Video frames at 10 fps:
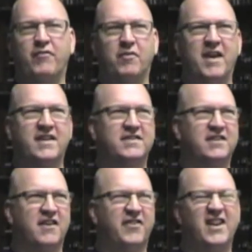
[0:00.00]
from that
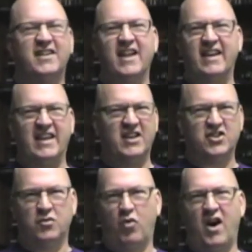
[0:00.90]
stuff. Anything
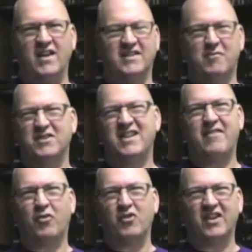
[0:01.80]
engine wise, I was
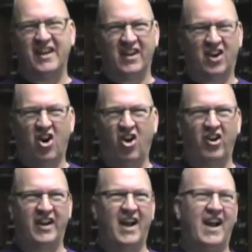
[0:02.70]
never really a
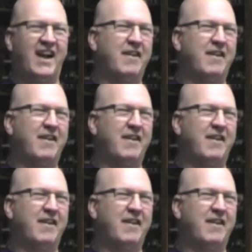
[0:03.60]
car guy.